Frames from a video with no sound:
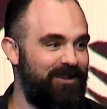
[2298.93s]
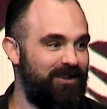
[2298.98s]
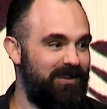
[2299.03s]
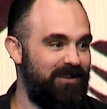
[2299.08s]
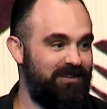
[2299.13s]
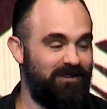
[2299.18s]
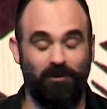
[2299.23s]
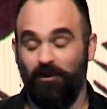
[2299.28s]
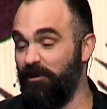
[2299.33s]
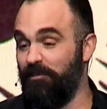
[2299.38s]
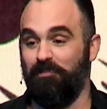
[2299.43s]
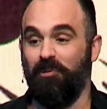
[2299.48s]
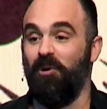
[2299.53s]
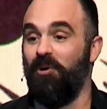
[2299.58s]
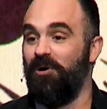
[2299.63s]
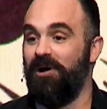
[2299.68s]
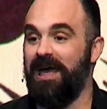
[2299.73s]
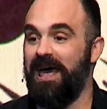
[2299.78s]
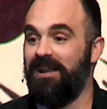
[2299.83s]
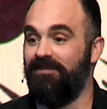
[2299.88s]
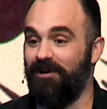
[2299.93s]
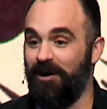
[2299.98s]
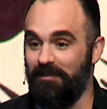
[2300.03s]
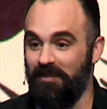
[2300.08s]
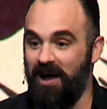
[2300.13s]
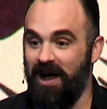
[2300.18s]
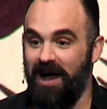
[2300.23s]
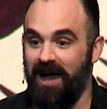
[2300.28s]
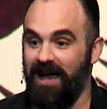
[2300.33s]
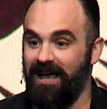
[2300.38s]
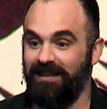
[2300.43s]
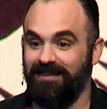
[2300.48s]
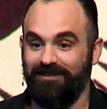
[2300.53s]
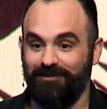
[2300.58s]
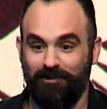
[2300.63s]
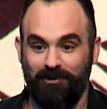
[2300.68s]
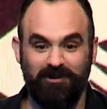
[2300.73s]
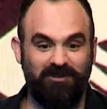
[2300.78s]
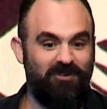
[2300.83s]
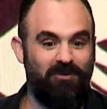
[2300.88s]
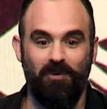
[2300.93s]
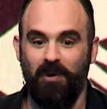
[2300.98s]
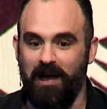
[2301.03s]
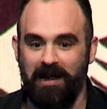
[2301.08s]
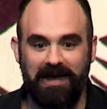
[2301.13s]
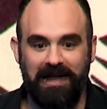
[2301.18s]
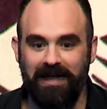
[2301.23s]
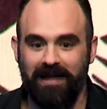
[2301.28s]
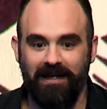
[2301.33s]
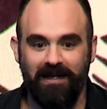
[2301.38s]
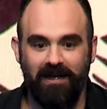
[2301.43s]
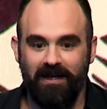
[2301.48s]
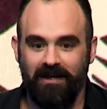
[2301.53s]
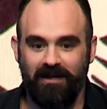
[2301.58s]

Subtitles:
So we're bored out of our minds. We're 20.